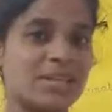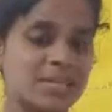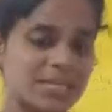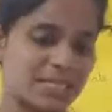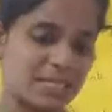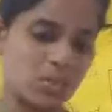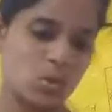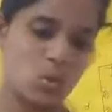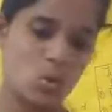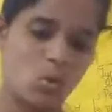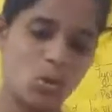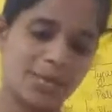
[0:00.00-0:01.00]
as
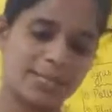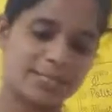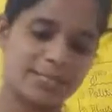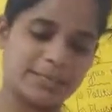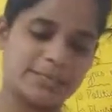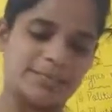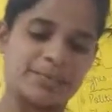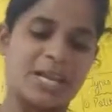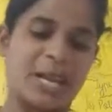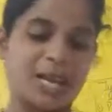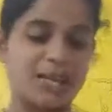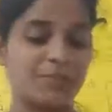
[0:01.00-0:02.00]
water.
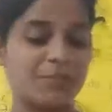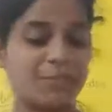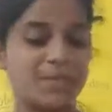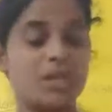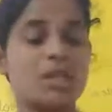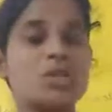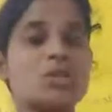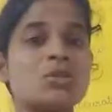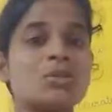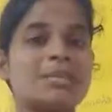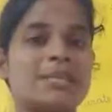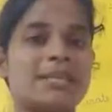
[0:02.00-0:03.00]
And we can also
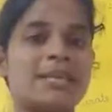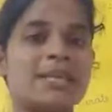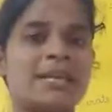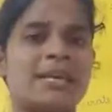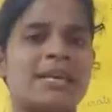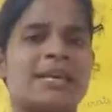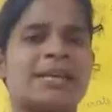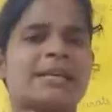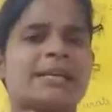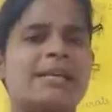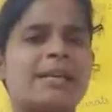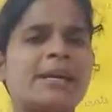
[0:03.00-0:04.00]
see
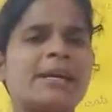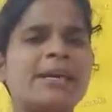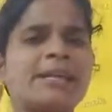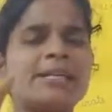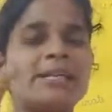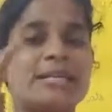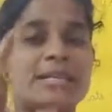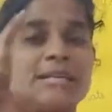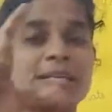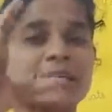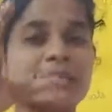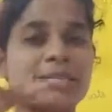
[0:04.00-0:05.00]
correct
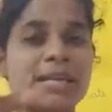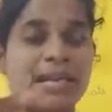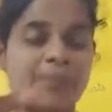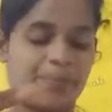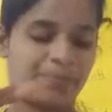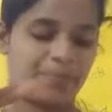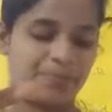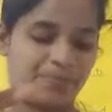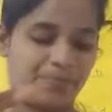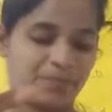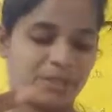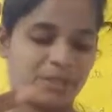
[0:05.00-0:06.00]
shape,
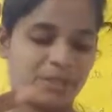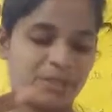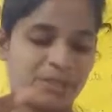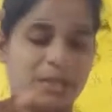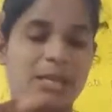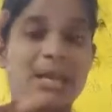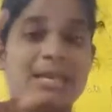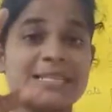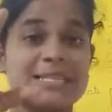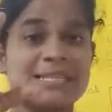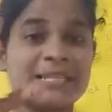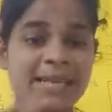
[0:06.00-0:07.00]

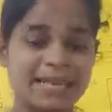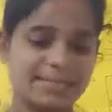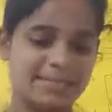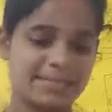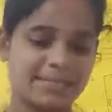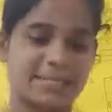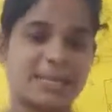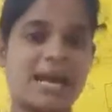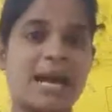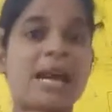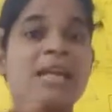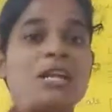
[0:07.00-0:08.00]
size
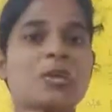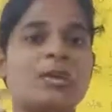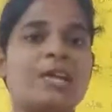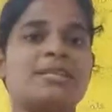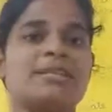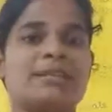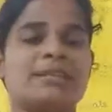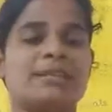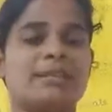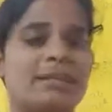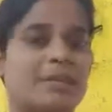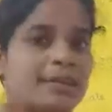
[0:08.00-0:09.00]
and location.
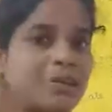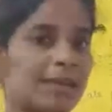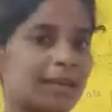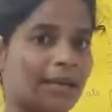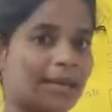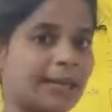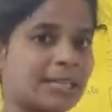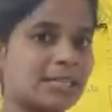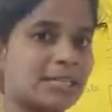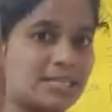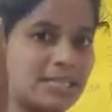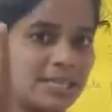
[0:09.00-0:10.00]
Correct
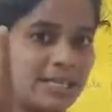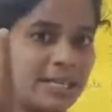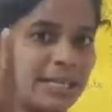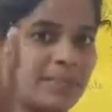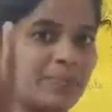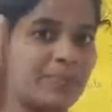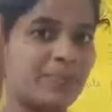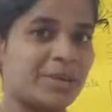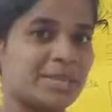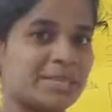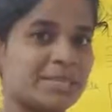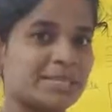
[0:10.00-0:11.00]
shape,
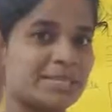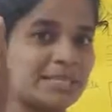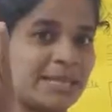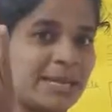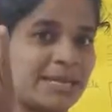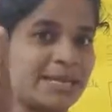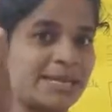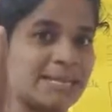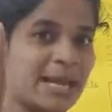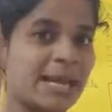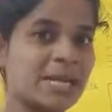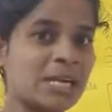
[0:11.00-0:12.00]
size
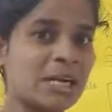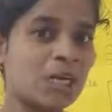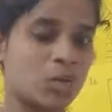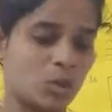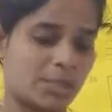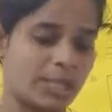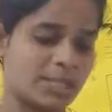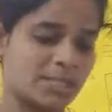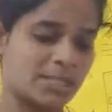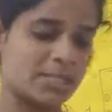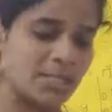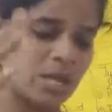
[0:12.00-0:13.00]
and
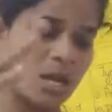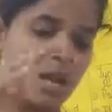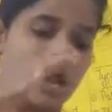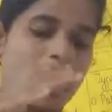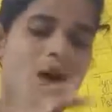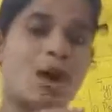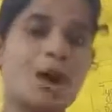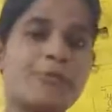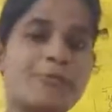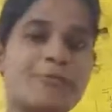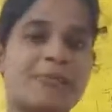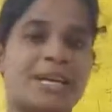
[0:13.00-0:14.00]
location
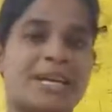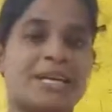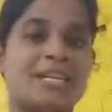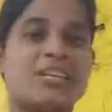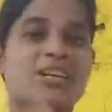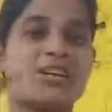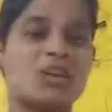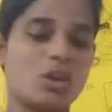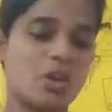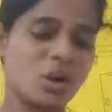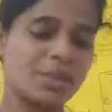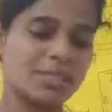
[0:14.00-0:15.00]
of the
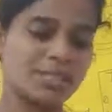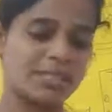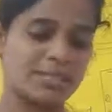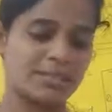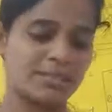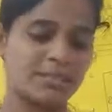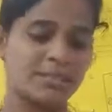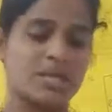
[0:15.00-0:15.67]
continent,